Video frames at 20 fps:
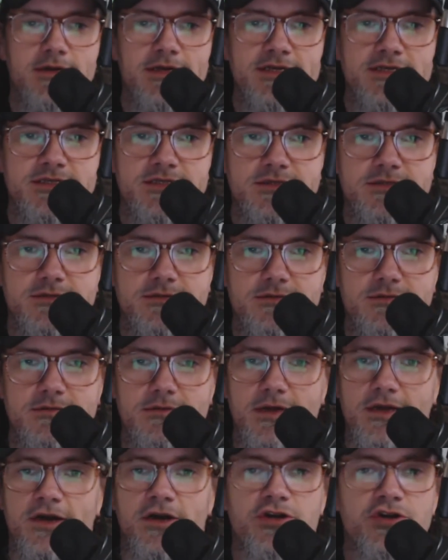is
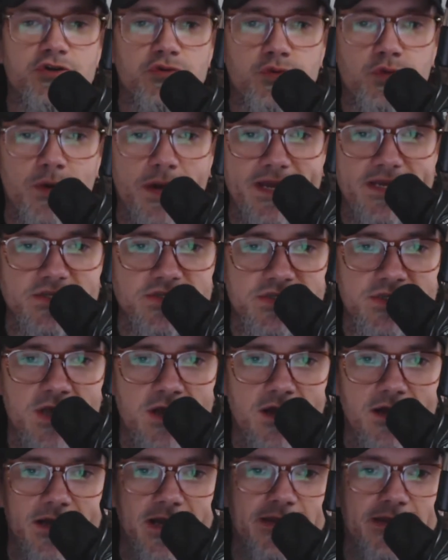a great song.